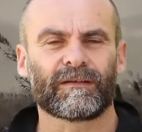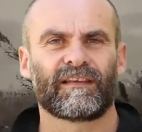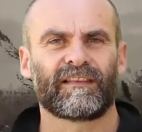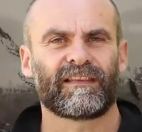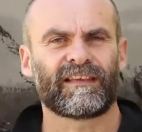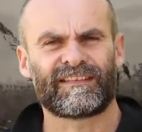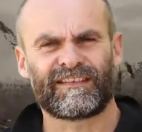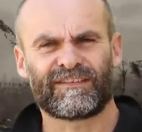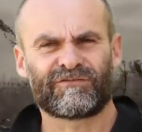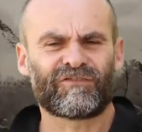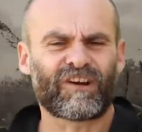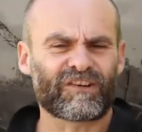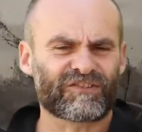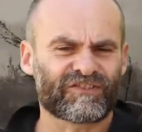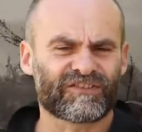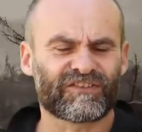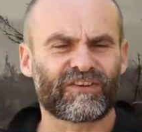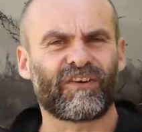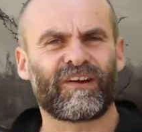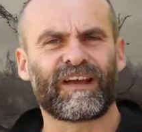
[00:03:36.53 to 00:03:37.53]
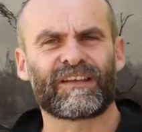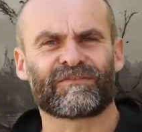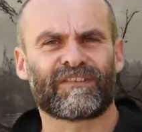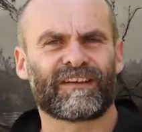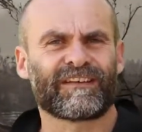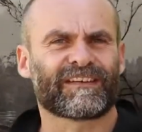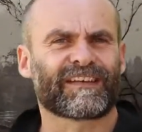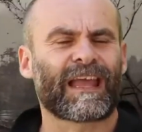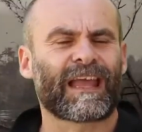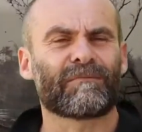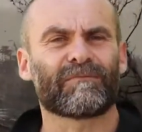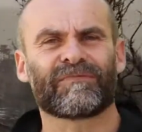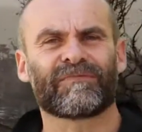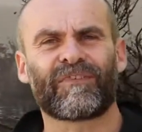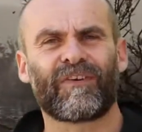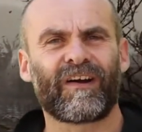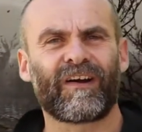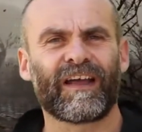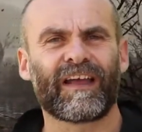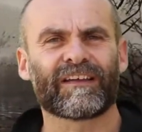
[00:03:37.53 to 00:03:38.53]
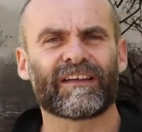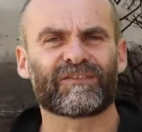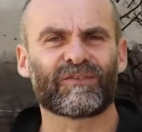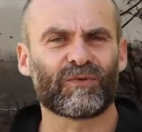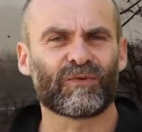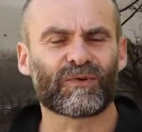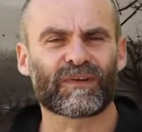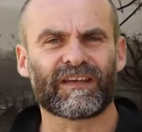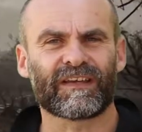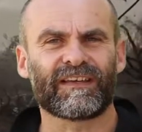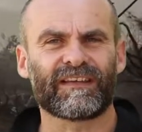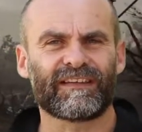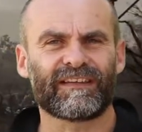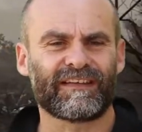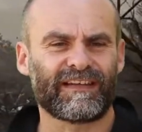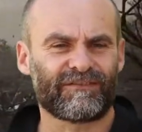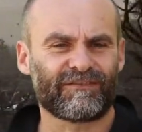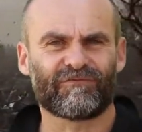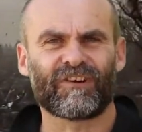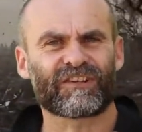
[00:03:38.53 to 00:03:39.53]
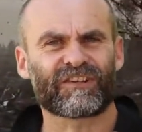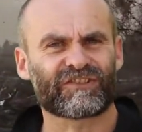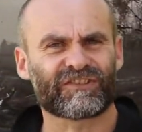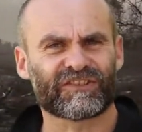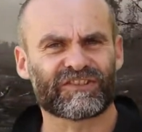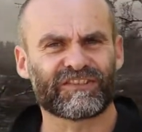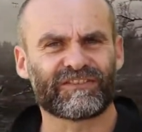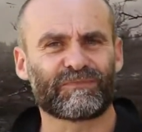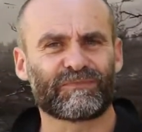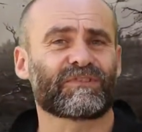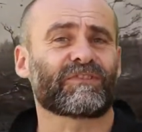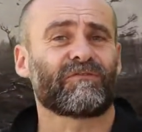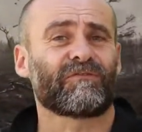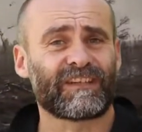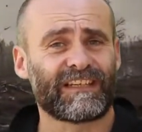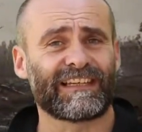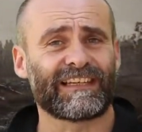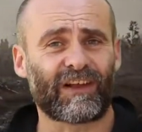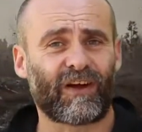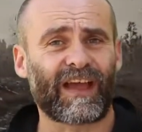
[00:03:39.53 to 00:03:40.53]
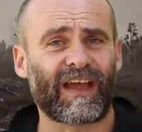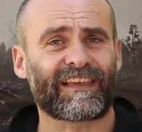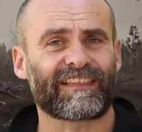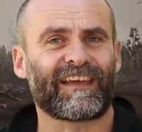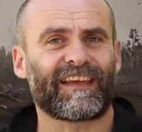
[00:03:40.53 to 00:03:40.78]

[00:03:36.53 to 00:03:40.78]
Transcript: There's these Russian guys around a campfire talking in Russian, which I really like.